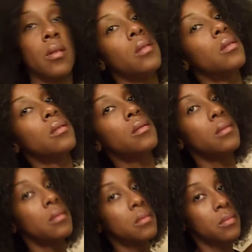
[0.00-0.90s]
I'm
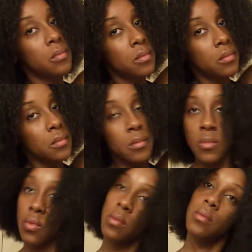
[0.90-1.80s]

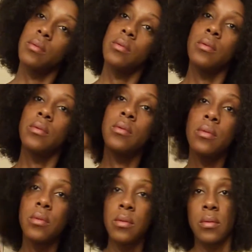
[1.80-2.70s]
still being cute in the
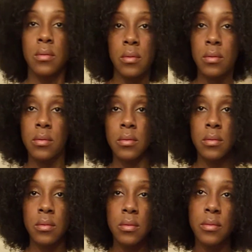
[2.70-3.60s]
mirror, but I let
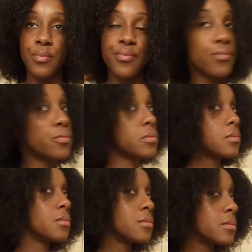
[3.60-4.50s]
my hair air dry.